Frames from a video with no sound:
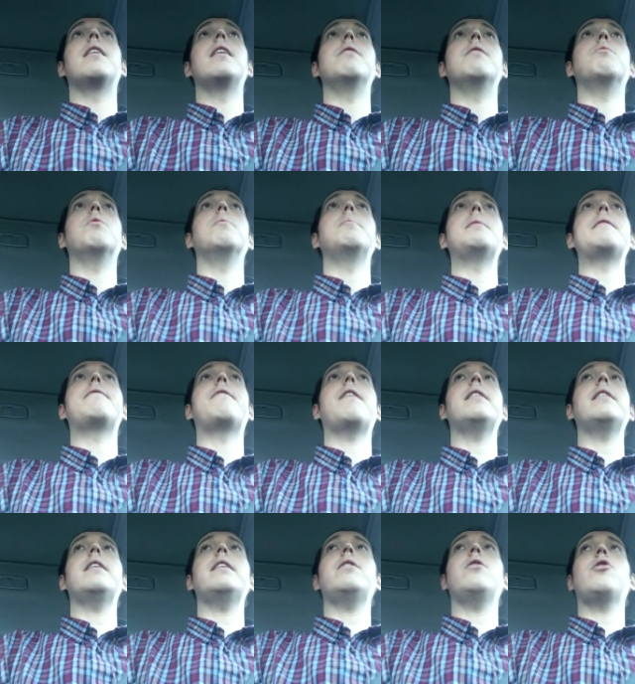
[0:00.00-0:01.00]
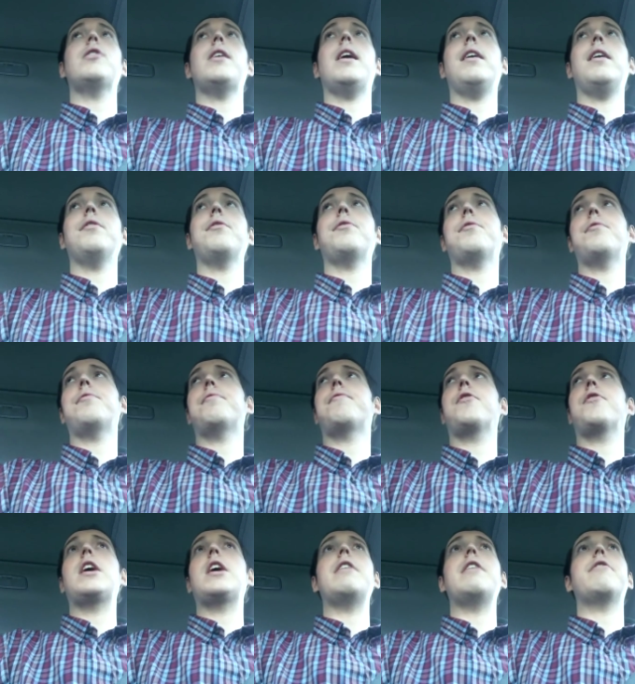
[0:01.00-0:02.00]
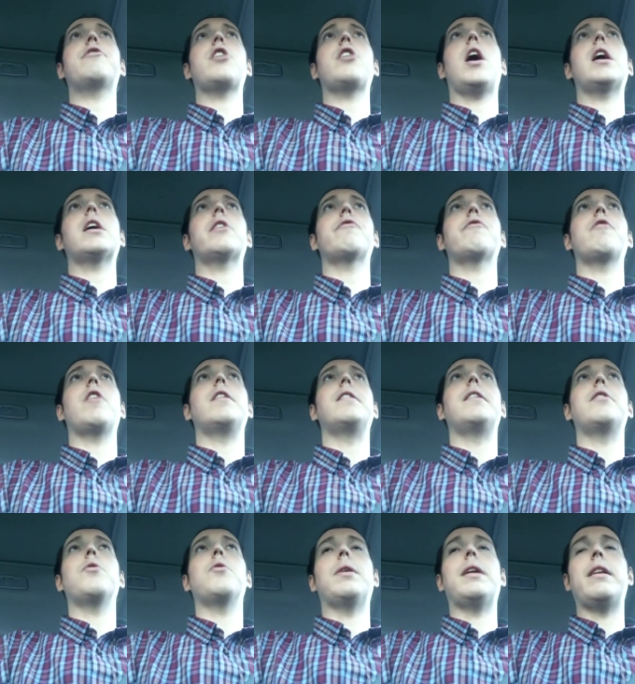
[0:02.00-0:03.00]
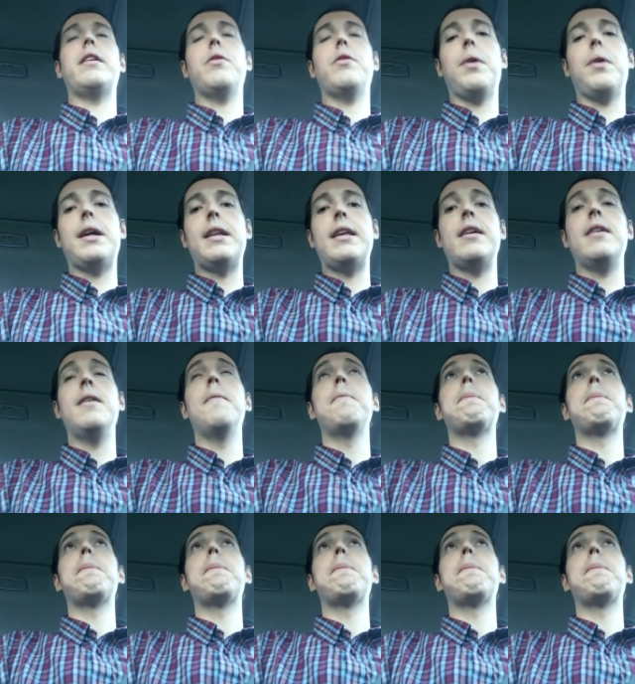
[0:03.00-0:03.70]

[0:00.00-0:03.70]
It will be funded or else forget trying to run in 2020.